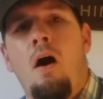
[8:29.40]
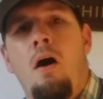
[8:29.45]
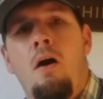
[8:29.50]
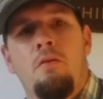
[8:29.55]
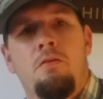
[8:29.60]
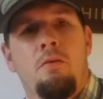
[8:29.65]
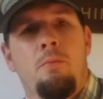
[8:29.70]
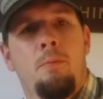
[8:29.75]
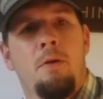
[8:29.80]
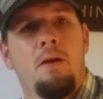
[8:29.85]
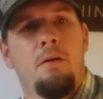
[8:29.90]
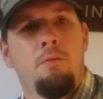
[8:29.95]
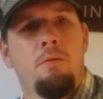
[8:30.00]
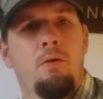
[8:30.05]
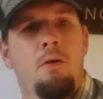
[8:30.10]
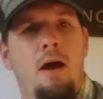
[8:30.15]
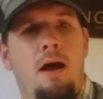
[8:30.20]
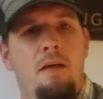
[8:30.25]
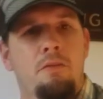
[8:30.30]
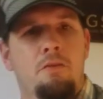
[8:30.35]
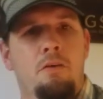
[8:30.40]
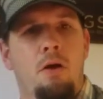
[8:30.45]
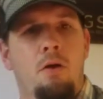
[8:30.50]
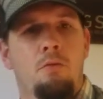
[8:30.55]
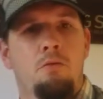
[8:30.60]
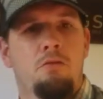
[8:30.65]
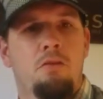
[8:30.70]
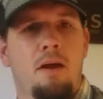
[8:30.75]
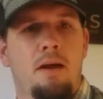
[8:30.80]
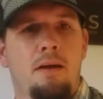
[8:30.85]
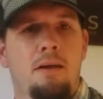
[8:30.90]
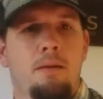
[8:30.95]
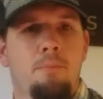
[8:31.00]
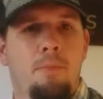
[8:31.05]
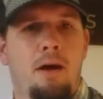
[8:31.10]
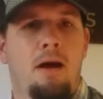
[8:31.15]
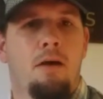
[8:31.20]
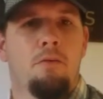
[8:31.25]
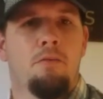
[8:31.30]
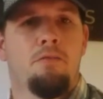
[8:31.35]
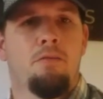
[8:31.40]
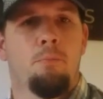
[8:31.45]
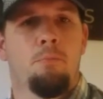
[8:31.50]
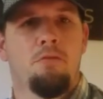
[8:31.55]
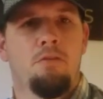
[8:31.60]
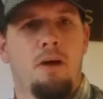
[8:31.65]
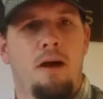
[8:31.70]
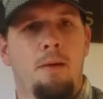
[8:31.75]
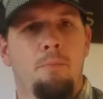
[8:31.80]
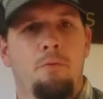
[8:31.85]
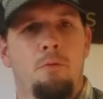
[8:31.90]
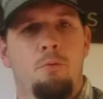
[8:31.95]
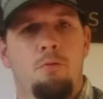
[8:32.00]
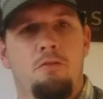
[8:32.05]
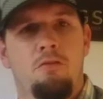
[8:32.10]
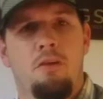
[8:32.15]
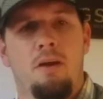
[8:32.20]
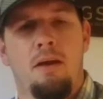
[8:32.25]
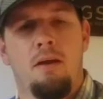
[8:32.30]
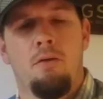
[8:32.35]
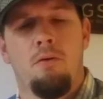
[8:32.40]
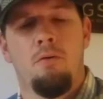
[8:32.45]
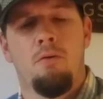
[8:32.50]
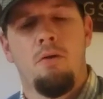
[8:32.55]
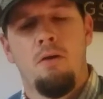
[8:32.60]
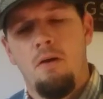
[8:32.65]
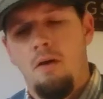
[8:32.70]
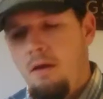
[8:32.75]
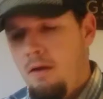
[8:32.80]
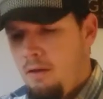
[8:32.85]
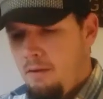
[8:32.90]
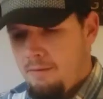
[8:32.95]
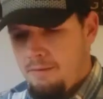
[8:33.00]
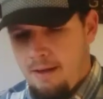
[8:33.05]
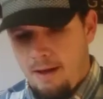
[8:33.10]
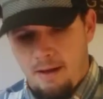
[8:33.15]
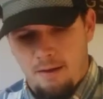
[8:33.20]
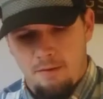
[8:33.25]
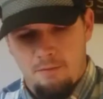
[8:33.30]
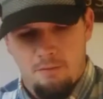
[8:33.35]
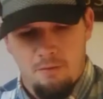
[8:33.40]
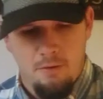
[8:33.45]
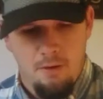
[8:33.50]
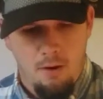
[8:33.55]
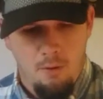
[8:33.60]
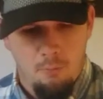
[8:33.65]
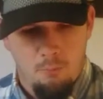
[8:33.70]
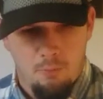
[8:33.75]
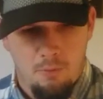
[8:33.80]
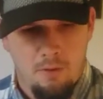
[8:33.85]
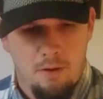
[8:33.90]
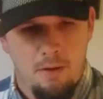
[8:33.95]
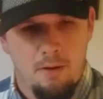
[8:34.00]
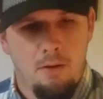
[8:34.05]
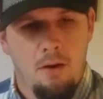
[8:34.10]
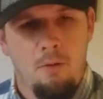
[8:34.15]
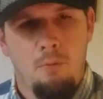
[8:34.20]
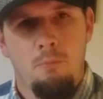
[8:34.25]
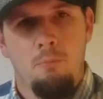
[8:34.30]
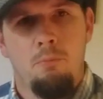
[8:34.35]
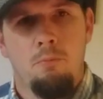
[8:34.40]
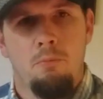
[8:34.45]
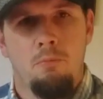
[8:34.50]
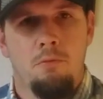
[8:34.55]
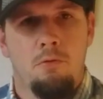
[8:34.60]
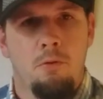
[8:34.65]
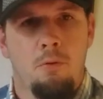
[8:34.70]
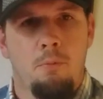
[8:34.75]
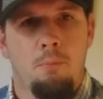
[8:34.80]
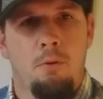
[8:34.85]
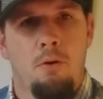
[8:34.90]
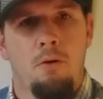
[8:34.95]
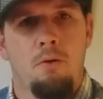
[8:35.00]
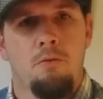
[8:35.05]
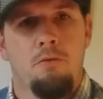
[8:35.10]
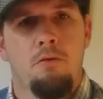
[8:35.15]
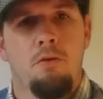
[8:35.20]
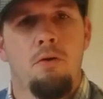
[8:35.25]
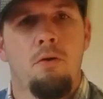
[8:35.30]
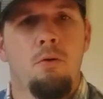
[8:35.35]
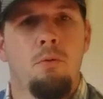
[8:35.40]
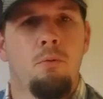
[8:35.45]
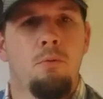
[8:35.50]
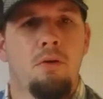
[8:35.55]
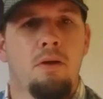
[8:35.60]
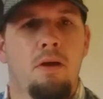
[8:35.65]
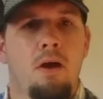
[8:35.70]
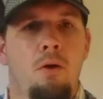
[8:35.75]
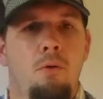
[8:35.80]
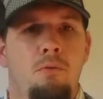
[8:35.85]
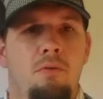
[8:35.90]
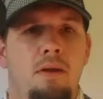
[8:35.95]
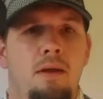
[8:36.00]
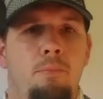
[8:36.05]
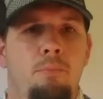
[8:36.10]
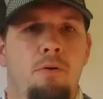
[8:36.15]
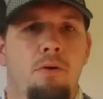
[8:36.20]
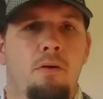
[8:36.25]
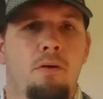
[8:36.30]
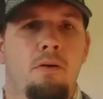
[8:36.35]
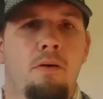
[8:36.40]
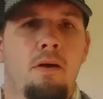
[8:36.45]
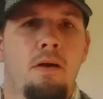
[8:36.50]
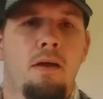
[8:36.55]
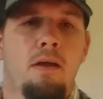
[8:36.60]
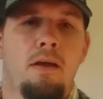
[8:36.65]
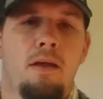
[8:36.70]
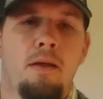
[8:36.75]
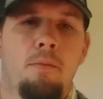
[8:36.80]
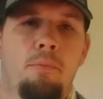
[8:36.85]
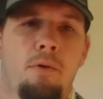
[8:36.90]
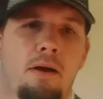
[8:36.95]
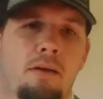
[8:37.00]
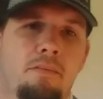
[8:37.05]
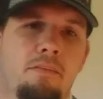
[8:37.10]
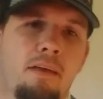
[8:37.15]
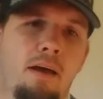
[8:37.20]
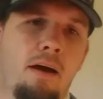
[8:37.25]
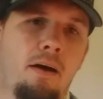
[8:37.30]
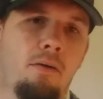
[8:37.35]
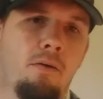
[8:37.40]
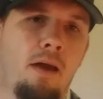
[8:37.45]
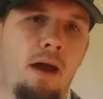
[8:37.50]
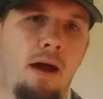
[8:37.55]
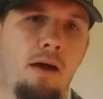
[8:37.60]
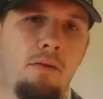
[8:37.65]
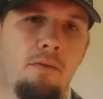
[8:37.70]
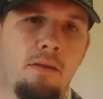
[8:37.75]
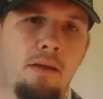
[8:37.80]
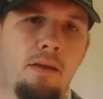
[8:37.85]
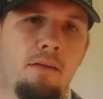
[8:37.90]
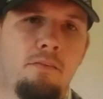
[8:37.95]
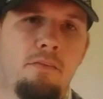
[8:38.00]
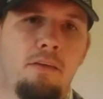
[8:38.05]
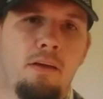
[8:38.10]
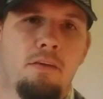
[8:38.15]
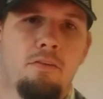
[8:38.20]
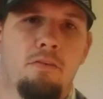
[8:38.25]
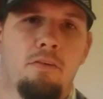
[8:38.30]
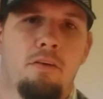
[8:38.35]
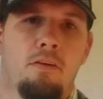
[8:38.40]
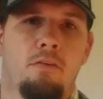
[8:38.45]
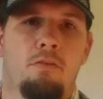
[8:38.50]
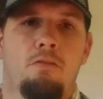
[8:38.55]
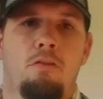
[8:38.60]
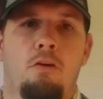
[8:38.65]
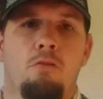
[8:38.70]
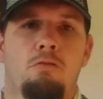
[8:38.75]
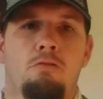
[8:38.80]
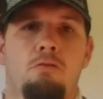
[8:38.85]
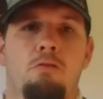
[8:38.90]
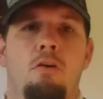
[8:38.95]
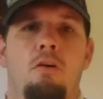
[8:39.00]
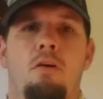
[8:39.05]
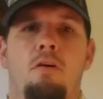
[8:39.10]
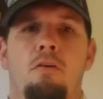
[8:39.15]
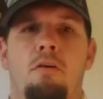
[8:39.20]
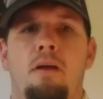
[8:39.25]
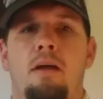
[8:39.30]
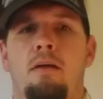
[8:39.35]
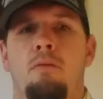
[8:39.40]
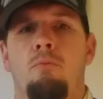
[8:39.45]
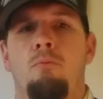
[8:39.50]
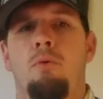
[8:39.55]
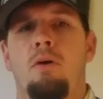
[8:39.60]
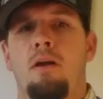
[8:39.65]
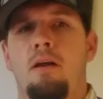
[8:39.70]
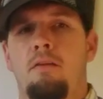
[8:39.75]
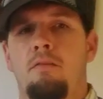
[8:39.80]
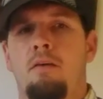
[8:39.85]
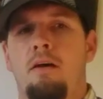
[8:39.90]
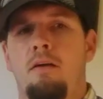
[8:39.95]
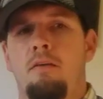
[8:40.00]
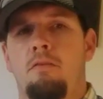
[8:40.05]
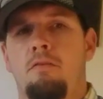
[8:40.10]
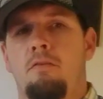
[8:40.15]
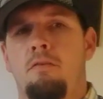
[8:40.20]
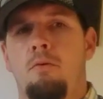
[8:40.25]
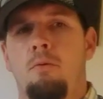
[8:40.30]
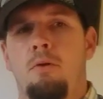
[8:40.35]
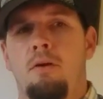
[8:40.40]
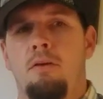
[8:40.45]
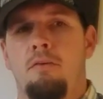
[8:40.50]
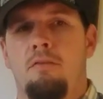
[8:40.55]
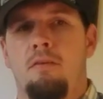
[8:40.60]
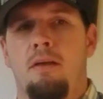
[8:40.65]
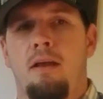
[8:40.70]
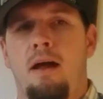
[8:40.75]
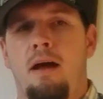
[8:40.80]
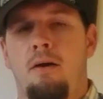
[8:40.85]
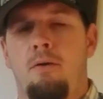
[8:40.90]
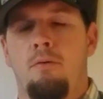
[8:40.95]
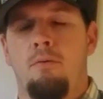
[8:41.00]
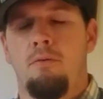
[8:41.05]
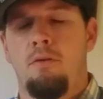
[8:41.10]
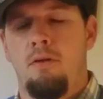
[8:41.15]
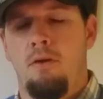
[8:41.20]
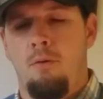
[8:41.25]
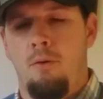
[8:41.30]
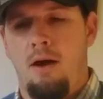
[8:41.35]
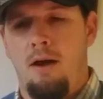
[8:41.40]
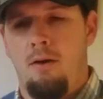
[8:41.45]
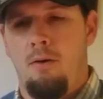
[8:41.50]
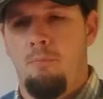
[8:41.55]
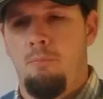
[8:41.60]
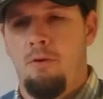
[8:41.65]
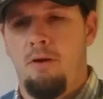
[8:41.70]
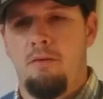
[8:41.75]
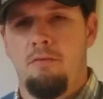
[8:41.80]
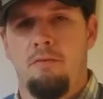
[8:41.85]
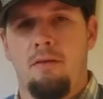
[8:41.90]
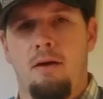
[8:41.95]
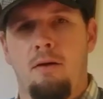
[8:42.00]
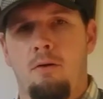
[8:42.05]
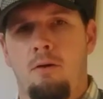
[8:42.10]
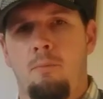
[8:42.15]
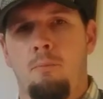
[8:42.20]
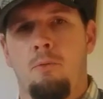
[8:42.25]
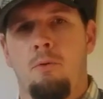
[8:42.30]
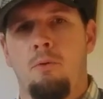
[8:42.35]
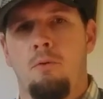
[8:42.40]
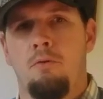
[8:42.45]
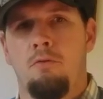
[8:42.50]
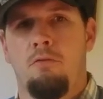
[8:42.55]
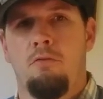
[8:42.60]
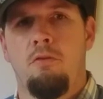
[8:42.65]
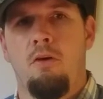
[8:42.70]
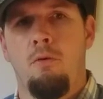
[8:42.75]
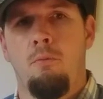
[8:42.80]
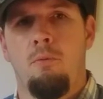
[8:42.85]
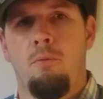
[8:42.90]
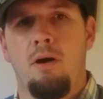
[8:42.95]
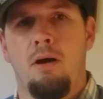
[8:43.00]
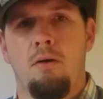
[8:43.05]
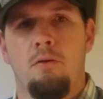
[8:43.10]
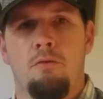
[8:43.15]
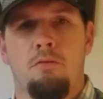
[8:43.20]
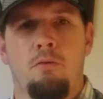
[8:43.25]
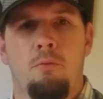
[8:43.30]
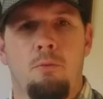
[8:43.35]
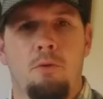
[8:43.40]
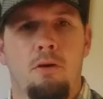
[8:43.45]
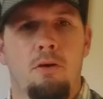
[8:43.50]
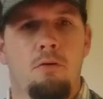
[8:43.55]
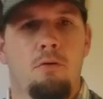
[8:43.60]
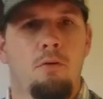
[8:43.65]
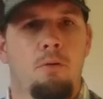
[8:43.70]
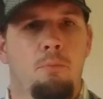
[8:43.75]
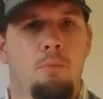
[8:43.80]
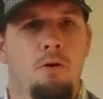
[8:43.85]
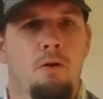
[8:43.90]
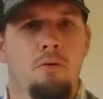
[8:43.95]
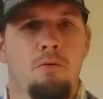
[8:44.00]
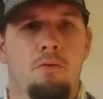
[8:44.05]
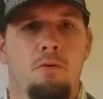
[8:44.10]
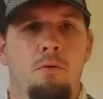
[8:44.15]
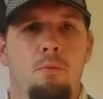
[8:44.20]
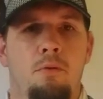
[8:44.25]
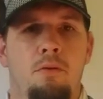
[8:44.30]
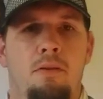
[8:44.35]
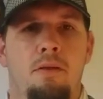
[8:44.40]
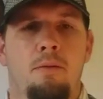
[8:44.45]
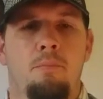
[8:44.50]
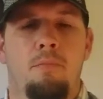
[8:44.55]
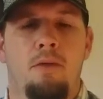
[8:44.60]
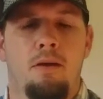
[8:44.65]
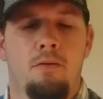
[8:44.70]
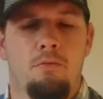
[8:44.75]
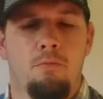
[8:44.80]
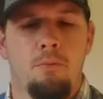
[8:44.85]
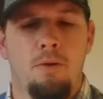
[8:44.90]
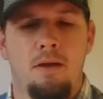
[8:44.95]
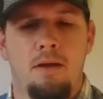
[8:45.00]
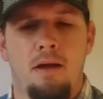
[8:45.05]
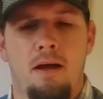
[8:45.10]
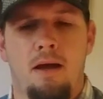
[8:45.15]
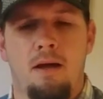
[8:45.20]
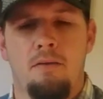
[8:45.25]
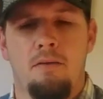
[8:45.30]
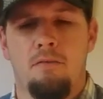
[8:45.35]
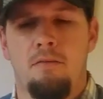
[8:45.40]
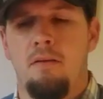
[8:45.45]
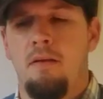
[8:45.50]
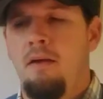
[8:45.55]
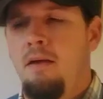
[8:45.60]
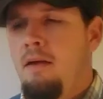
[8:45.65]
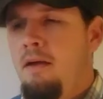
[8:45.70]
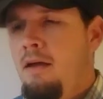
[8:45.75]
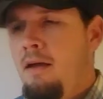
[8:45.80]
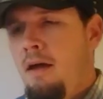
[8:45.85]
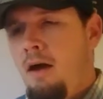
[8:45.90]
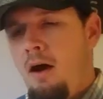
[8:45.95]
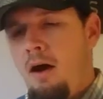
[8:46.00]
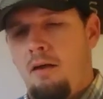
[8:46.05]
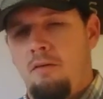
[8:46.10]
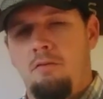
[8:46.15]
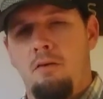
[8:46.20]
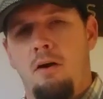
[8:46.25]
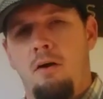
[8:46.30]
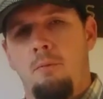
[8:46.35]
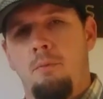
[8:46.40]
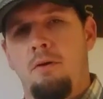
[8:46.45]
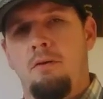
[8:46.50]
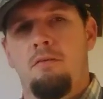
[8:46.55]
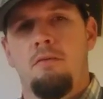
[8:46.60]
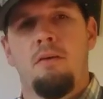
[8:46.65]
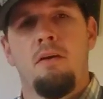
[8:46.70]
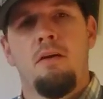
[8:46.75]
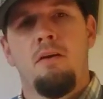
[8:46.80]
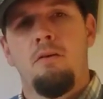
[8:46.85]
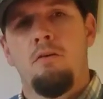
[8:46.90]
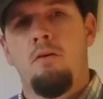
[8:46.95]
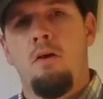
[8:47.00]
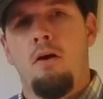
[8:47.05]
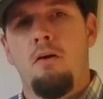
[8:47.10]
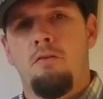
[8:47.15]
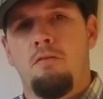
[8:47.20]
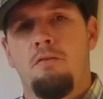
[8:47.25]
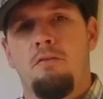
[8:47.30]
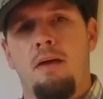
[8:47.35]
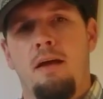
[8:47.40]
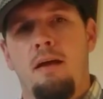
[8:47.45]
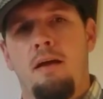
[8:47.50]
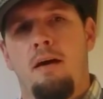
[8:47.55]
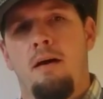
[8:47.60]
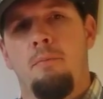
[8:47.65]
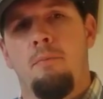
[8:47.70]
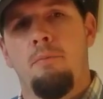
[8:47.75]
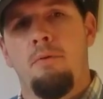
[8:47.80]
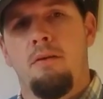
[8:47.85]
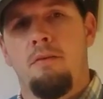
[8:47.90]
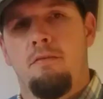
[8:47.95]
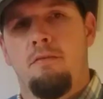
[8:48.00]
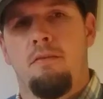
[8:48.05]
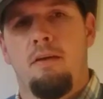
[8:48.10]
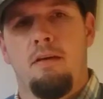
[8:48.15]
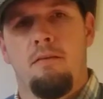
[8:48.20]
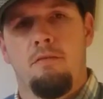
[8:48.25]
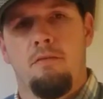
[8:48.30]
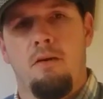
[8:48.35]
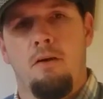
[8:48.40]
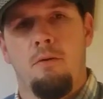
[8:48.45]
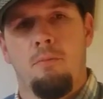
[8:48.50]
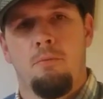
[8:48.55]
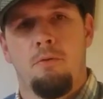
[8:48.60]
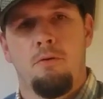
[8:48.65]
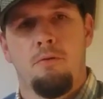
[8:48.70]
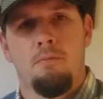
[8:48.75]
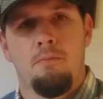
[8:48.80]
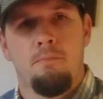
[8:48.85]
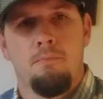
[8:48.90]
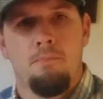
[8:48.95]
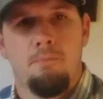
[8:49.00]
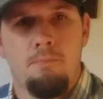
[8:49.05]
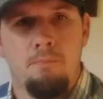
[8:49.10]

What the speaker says: Awesome interview, guys. Go check him out. Subscribe to his channel. Guys, you know, we're going to go do a part two, go deeper. He breaks down how the addiction is so strong and what it does to us and how, you know, how it breaks down our morals so well. So we're going to do a part two with him next week, guys. As always, y'all stay up and stay sober.